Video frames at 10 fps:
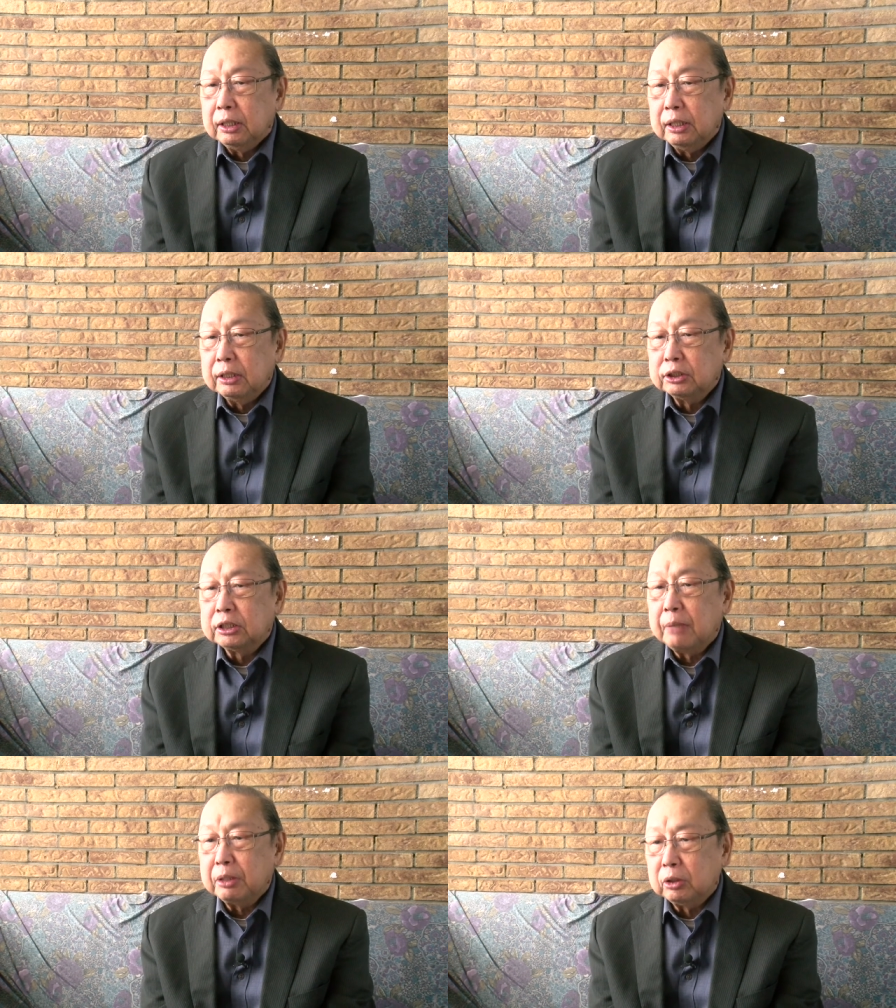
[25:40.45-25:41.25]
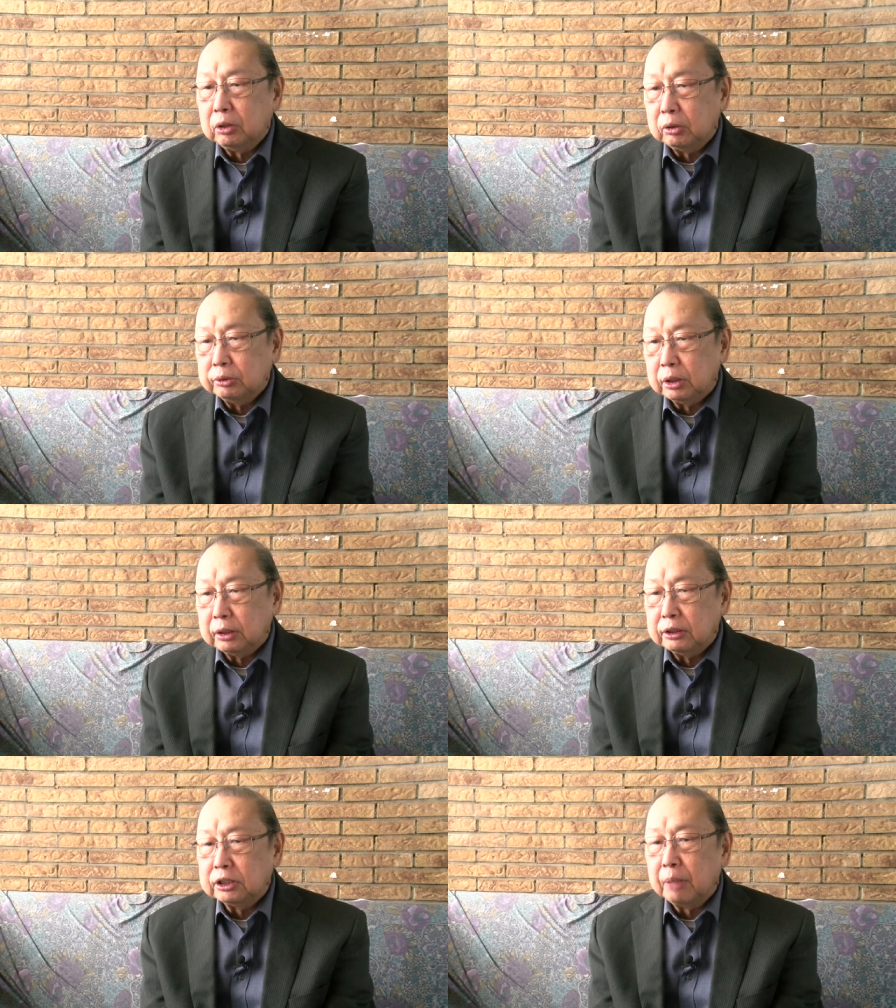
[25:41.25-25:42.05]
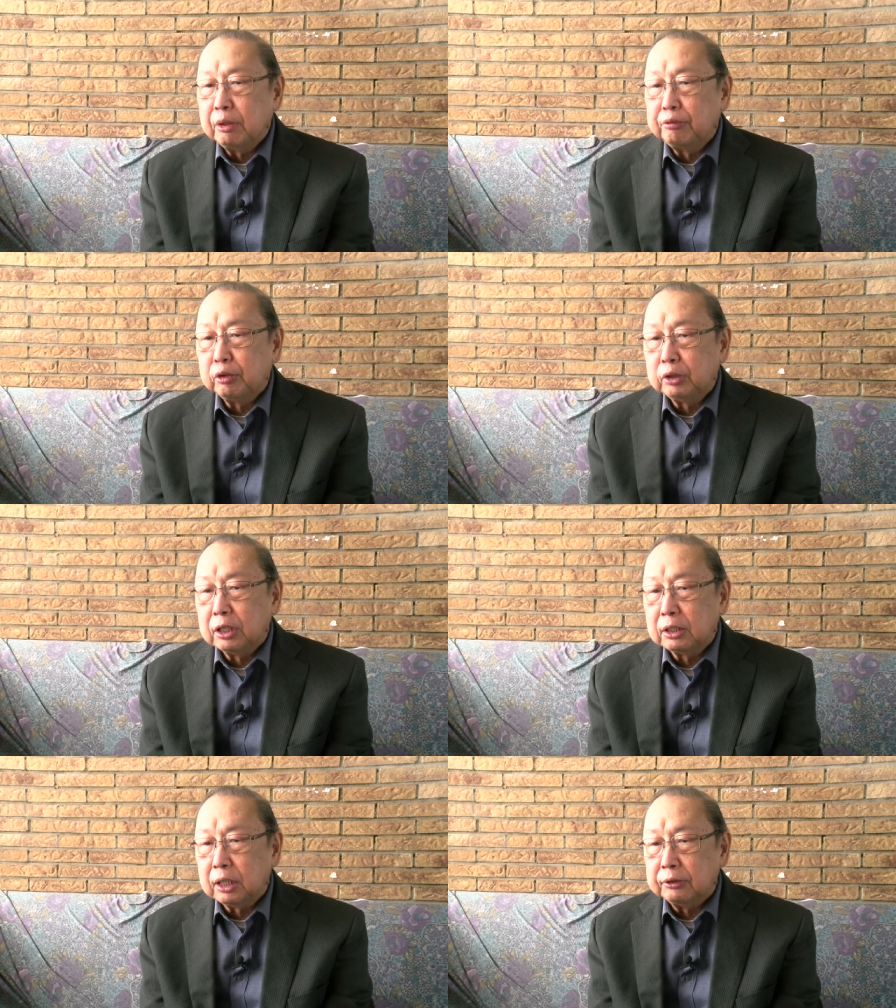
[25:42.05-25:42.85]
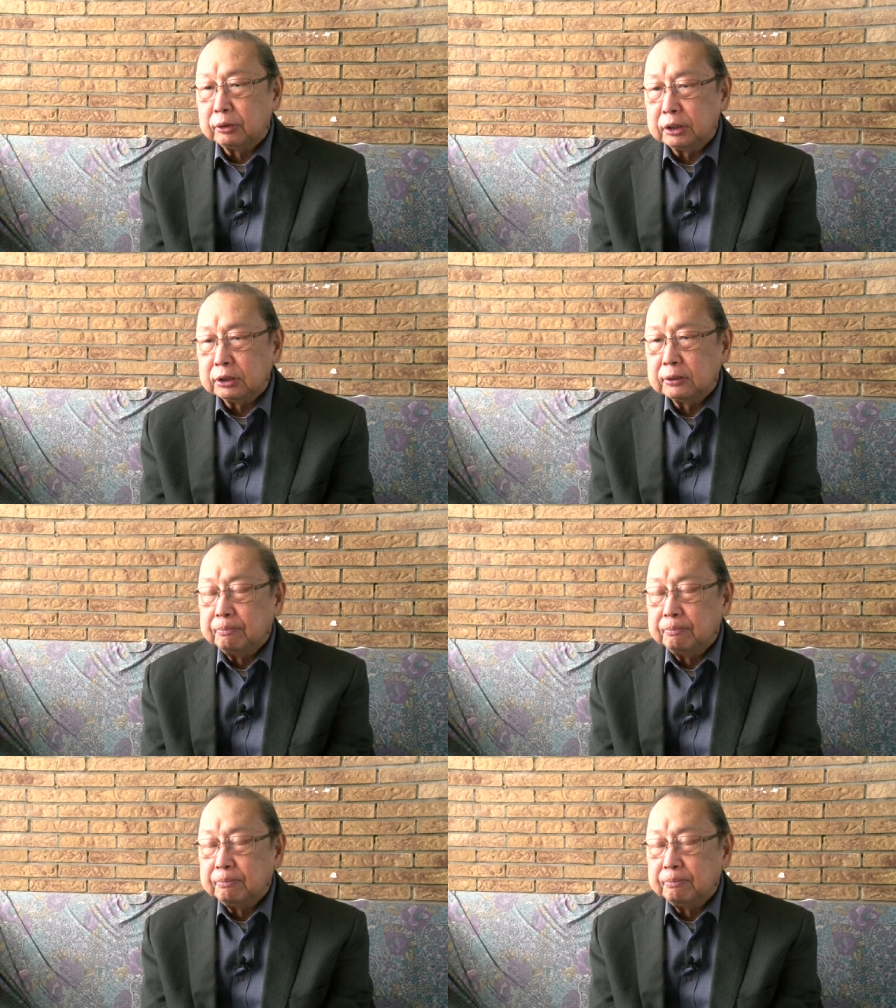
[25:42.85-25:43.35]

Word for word: in semi-colonial and semi-feudal countries.